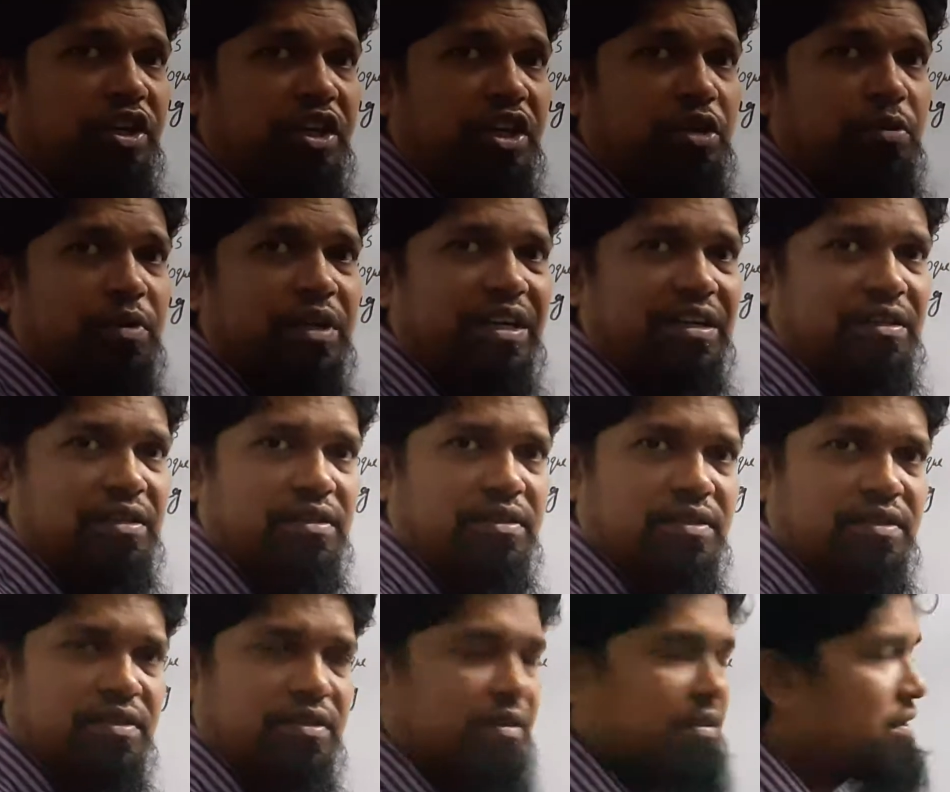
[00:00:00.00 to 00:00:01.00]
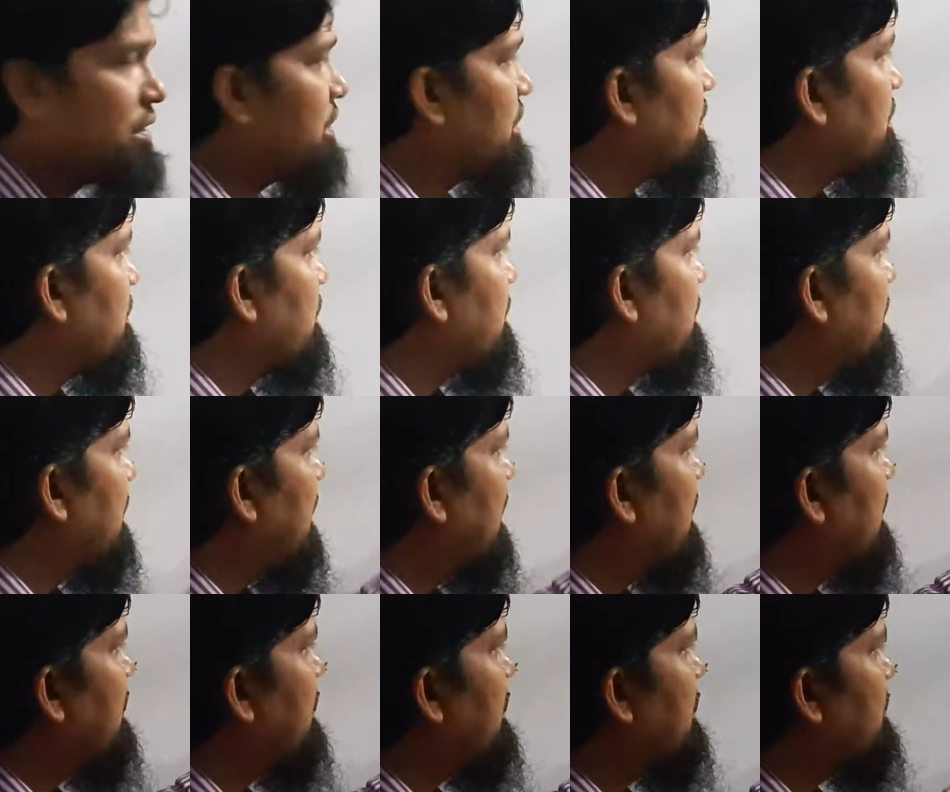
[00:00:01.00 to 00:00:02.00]
numerators.
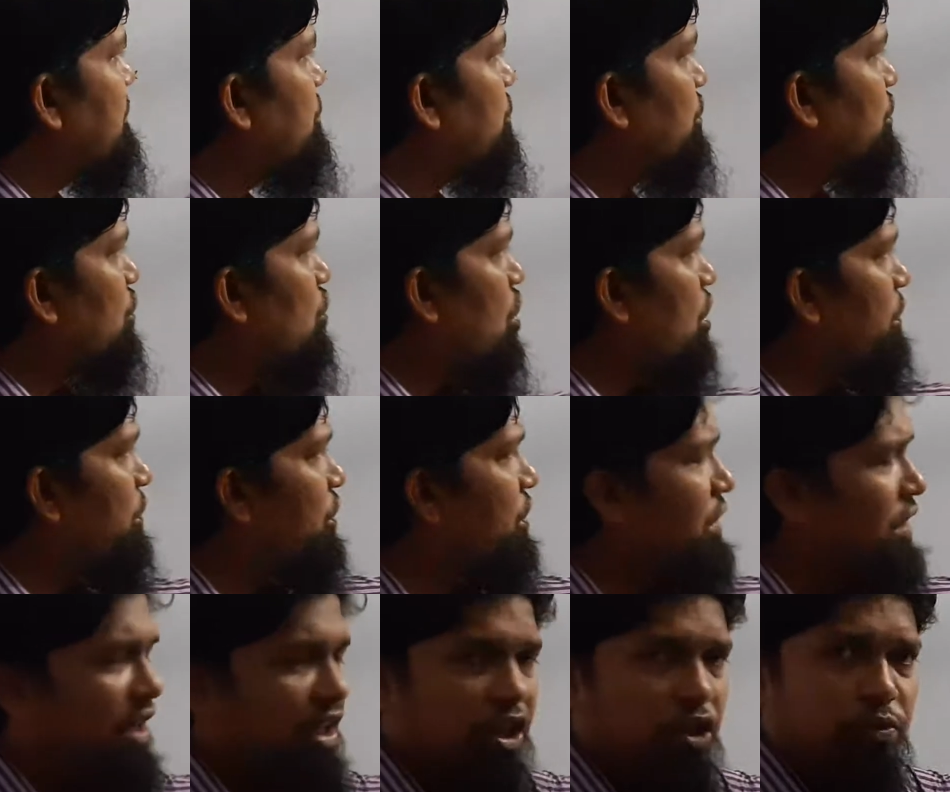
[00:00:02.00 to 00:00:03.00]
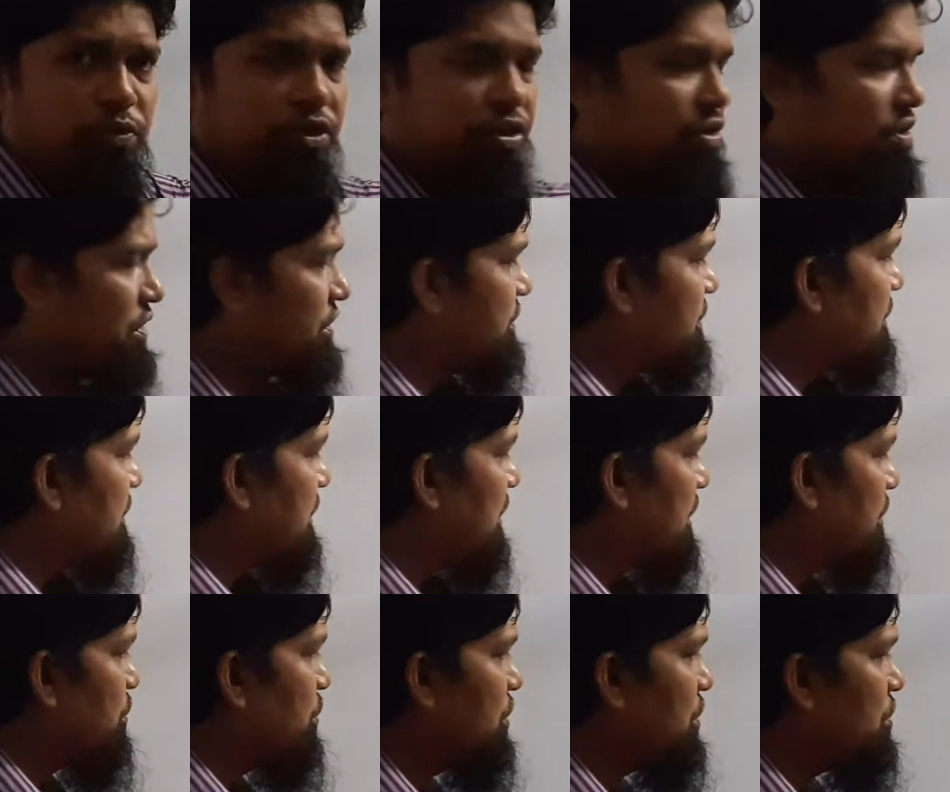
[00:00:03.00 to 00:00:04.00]
Here it is with common denominators,
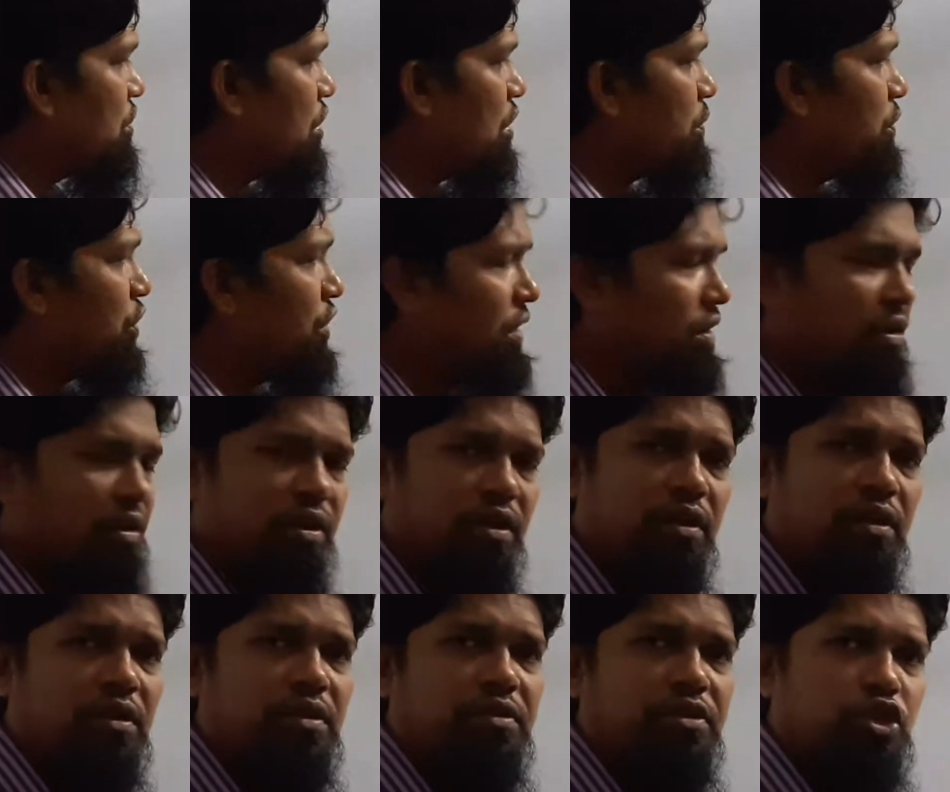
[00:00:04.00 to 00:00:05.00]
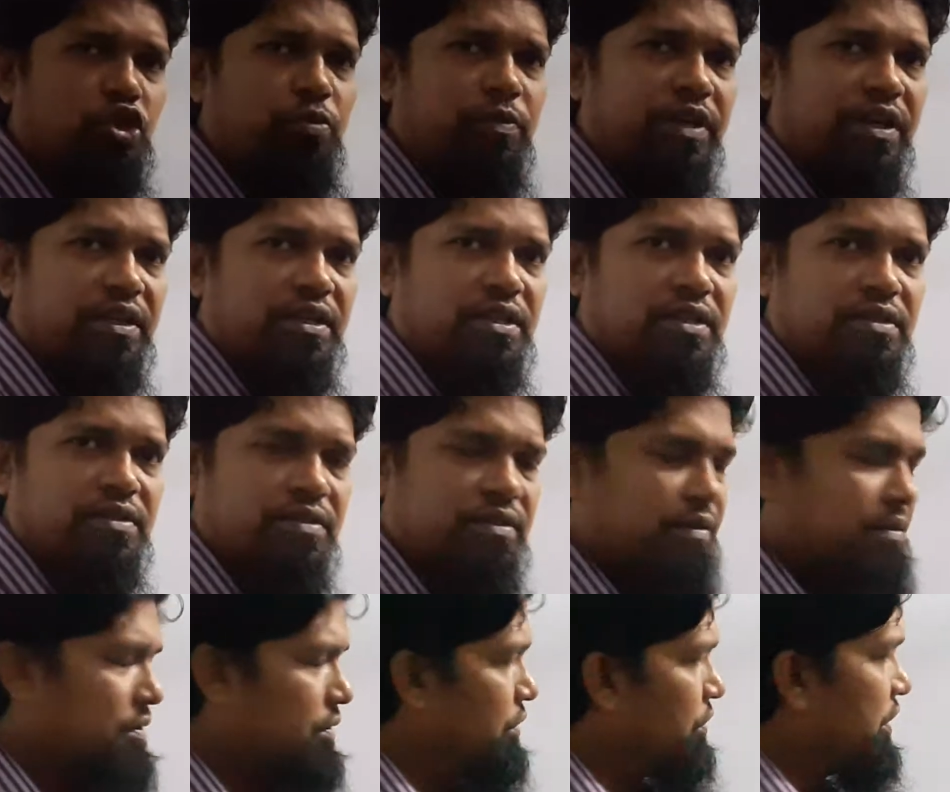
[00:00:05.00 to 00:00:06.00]
here with common numerators.
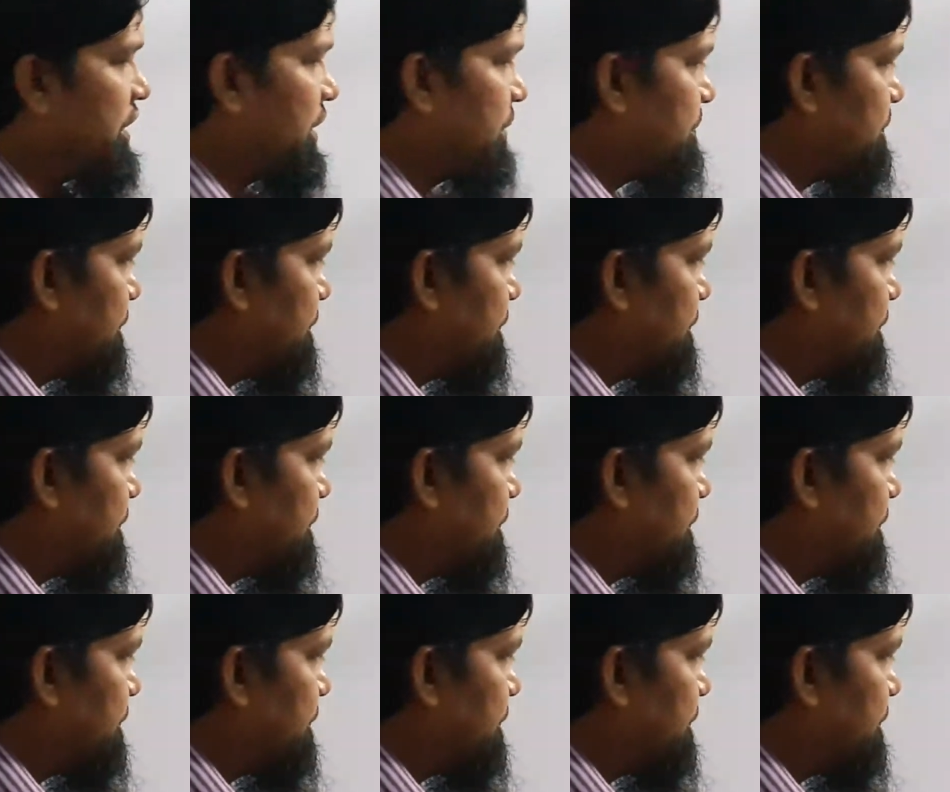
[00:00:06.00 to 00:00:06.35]
Okay.